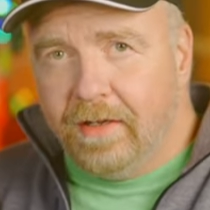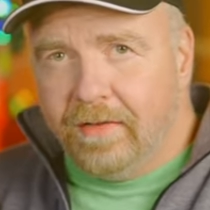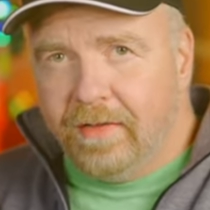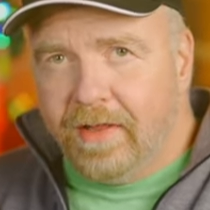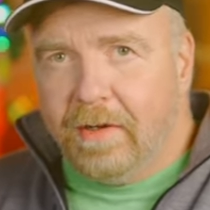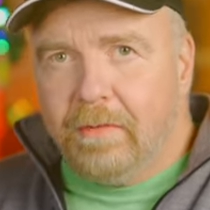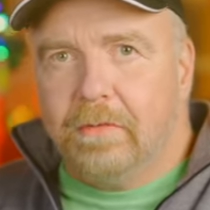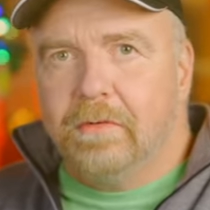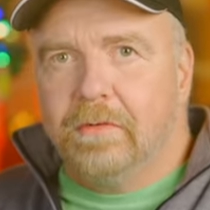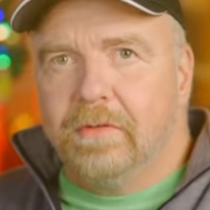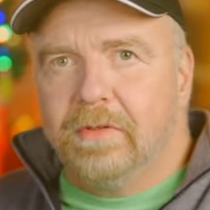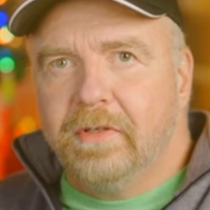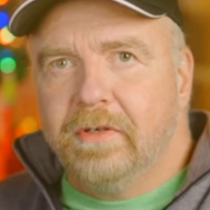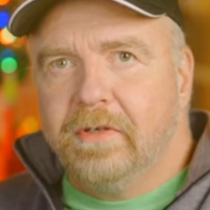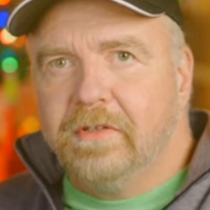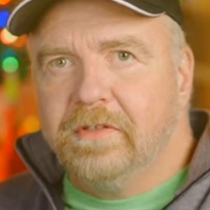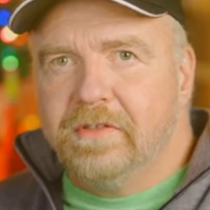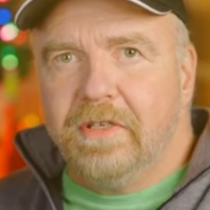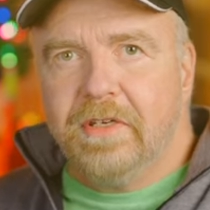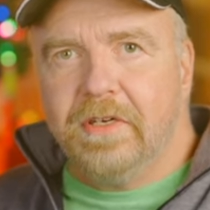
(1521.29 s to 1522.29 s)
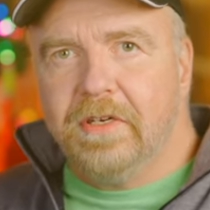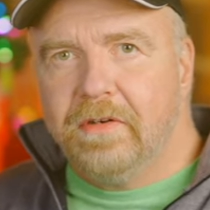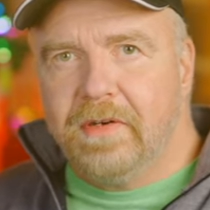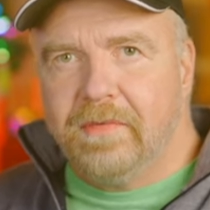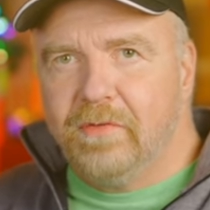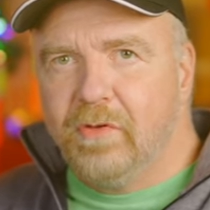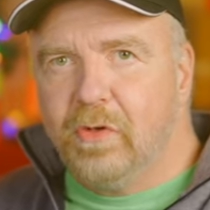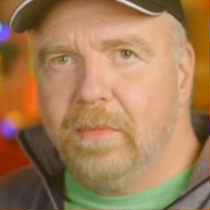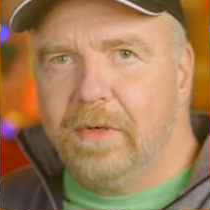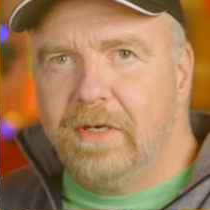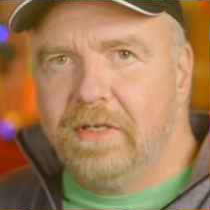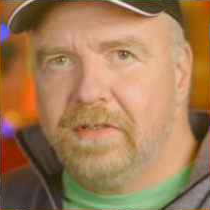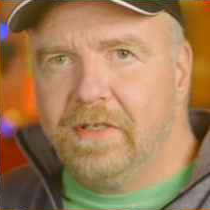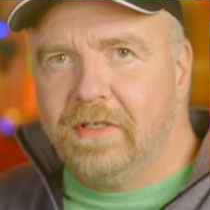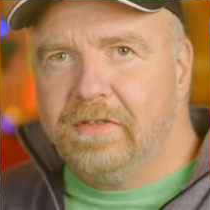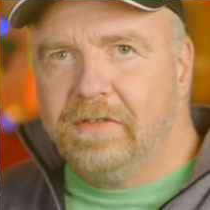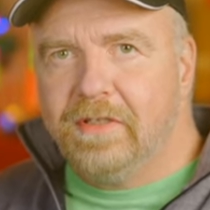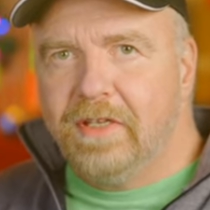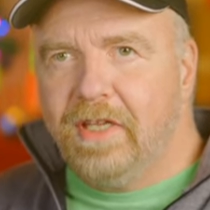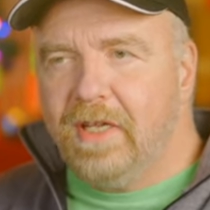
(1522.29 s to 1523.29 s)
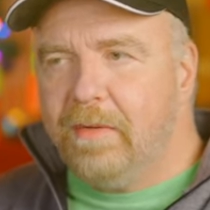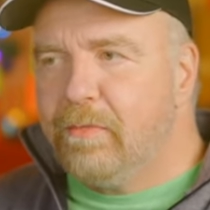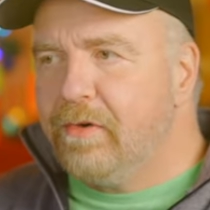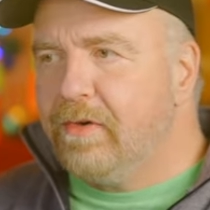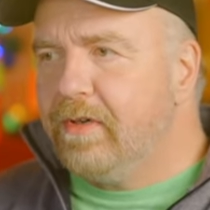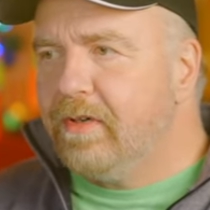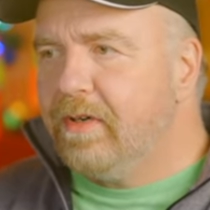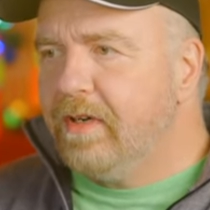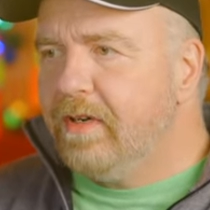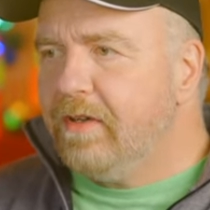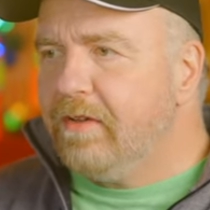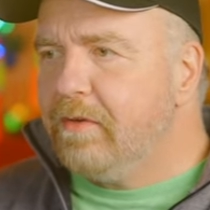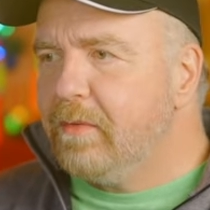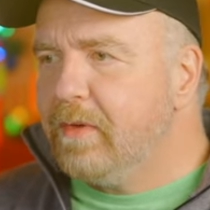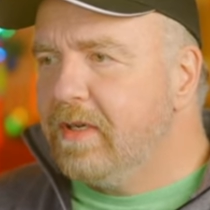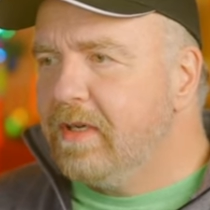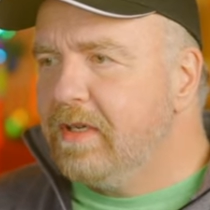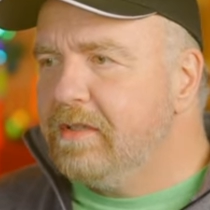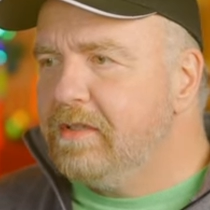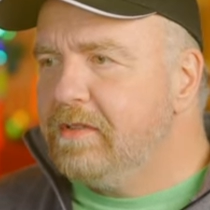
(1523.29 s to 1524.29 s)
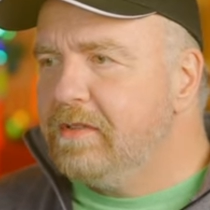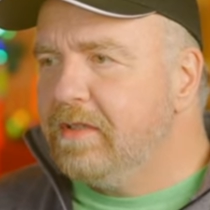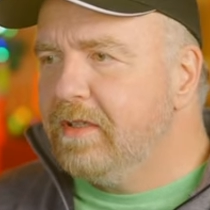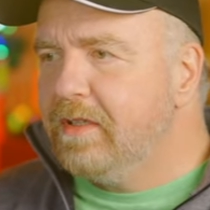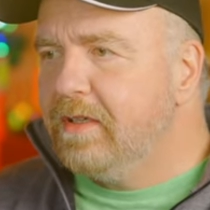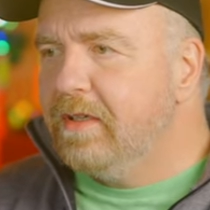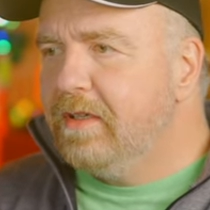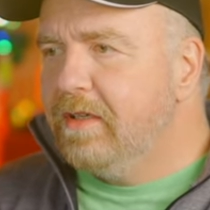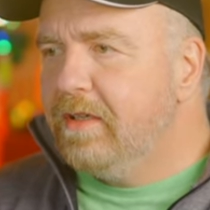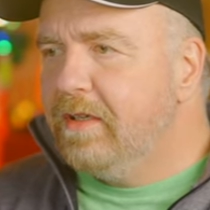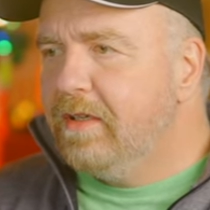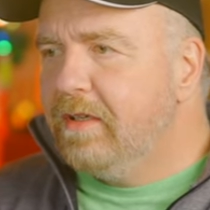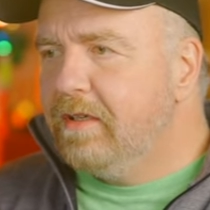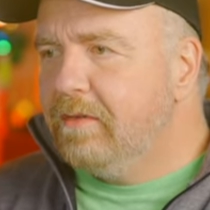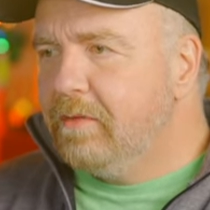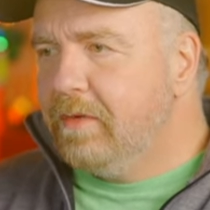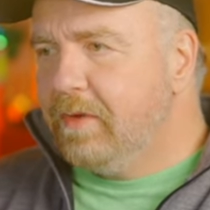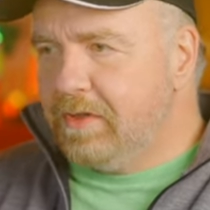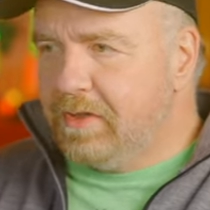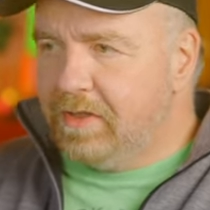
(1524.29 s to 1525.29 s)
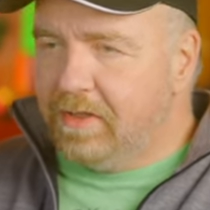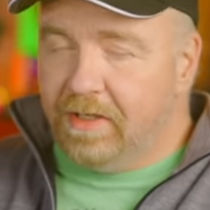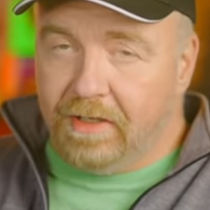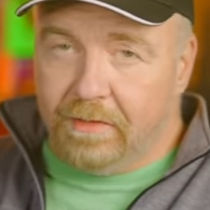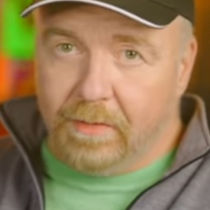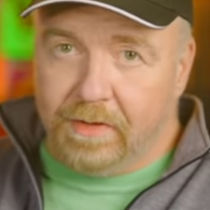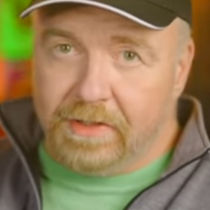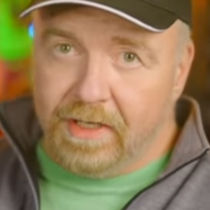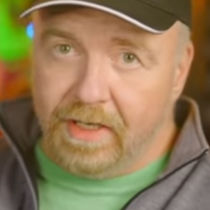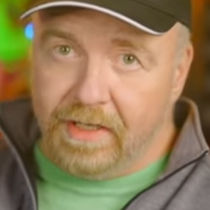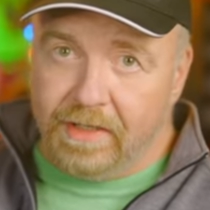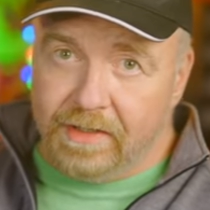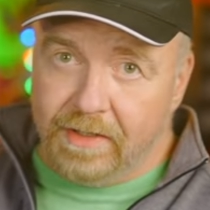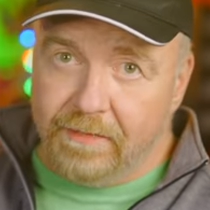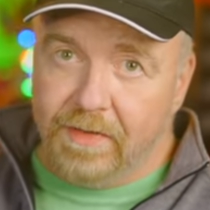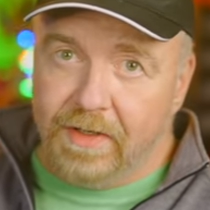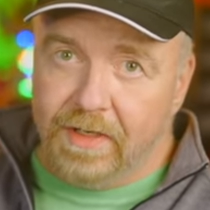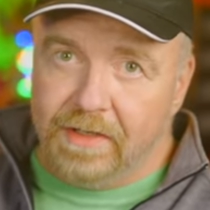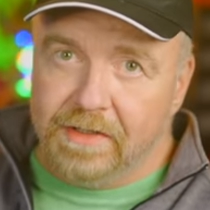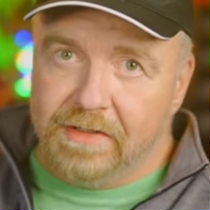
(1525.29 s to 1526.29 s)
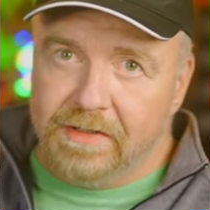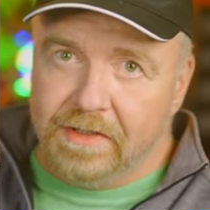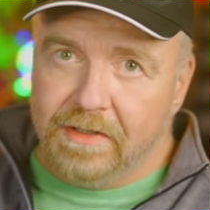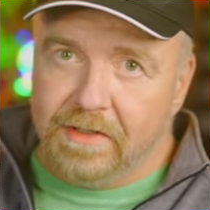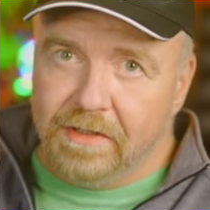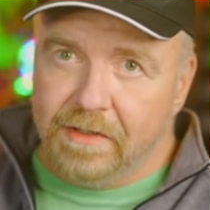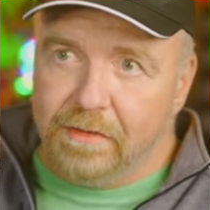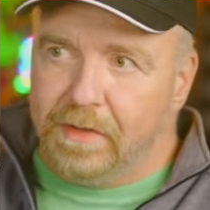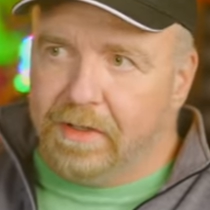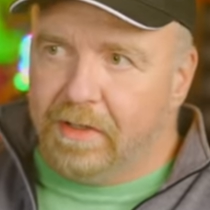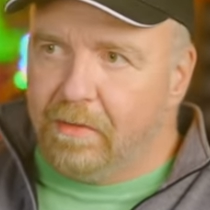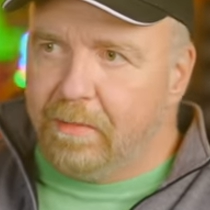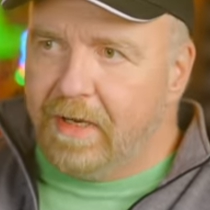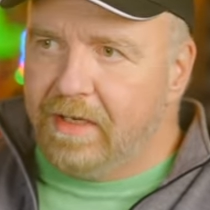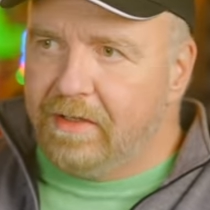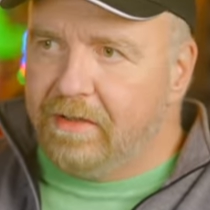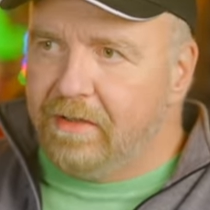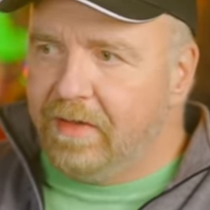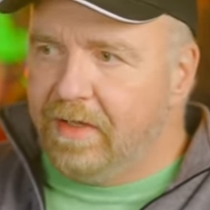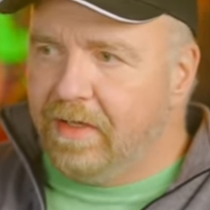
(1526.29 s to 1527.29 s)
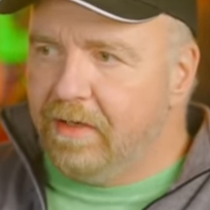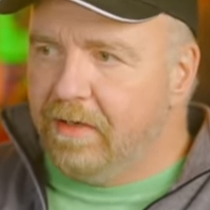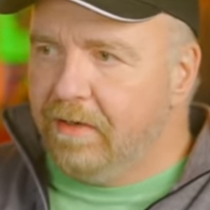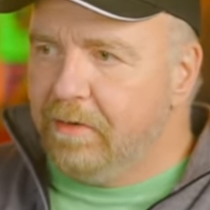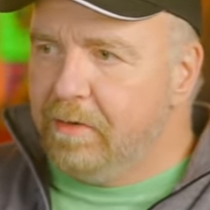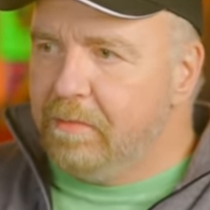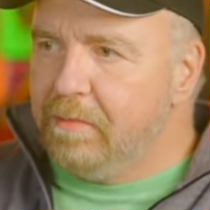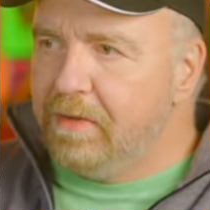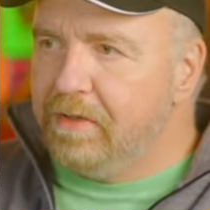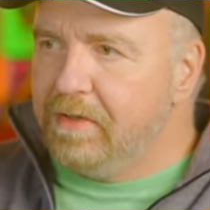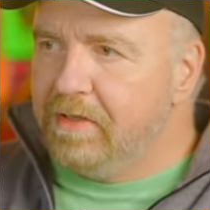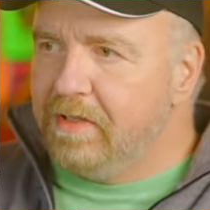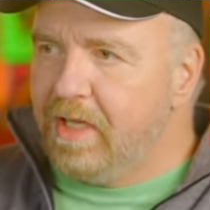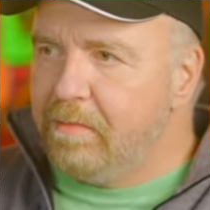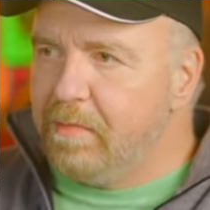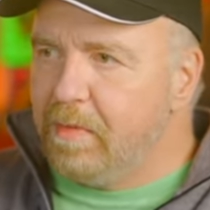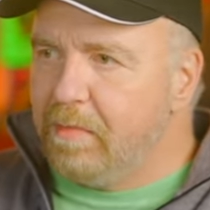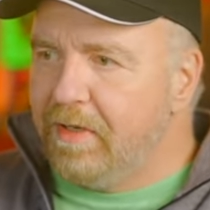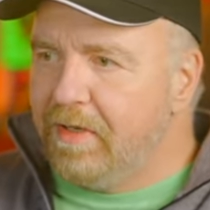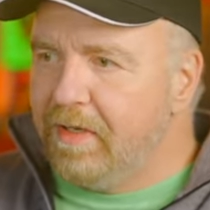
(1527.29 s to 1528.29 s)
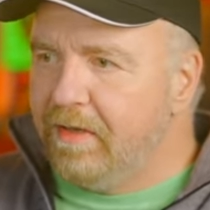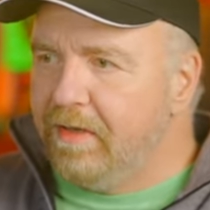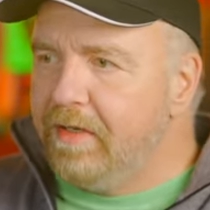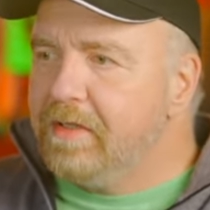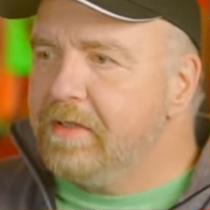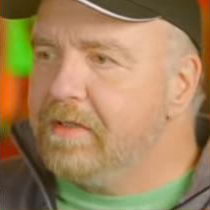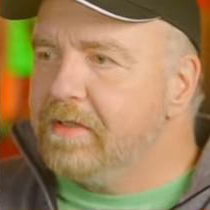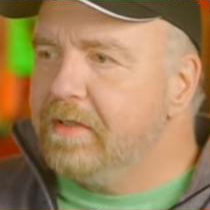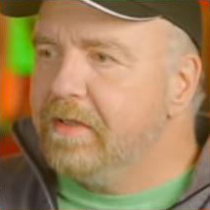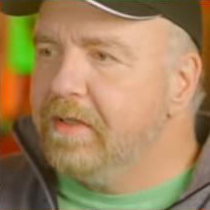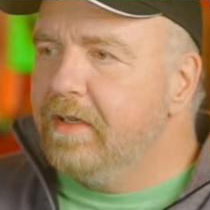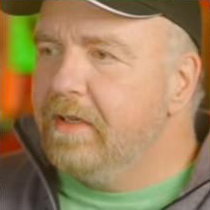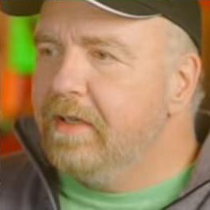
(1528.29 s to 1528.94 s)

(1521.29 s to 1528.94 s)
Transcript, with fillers: That will return zero if nobody's touched the keyboard. Otherwise, which in which case, if it is zero, we go back to the inner loop and just keep repeating this.